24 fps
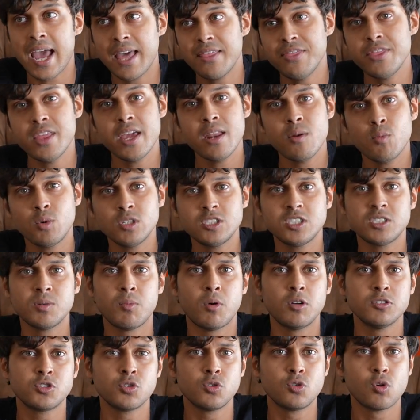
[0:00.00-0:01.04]
And then once the
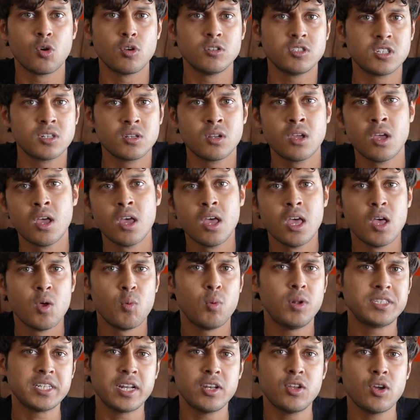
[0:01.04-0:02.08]
monsoon rolls in,
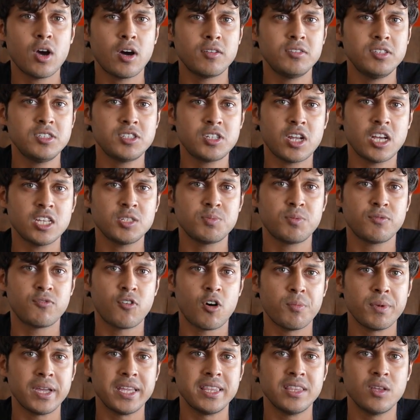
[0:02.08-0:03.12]
we'll tell you how these tires
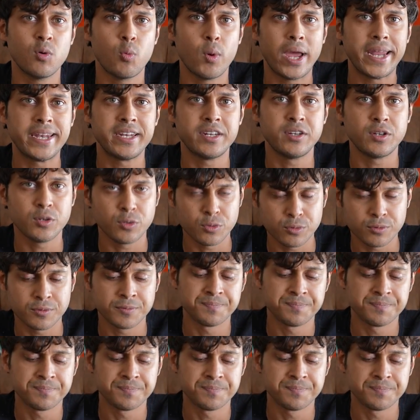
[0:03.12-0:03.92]
perform in the wet too.